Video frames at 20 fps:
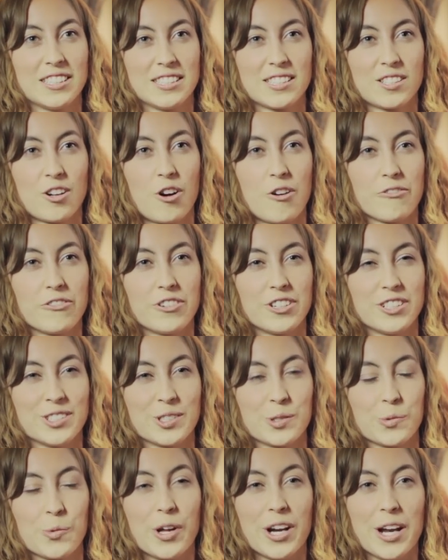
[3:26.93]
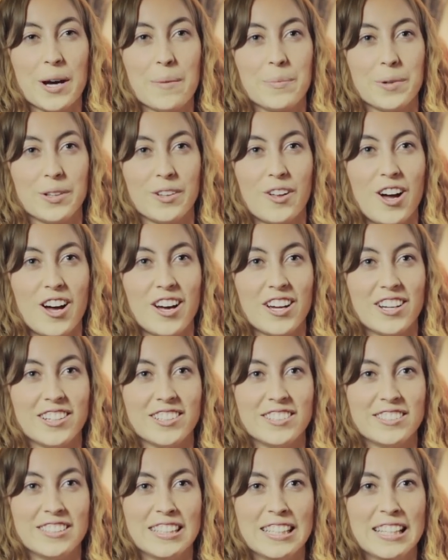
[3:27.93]
his confidence went up a lot,
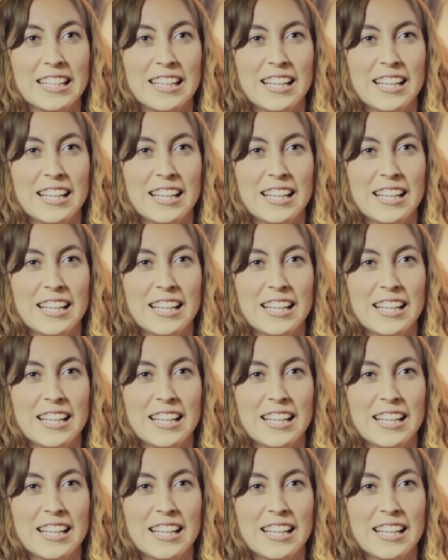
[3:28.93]
and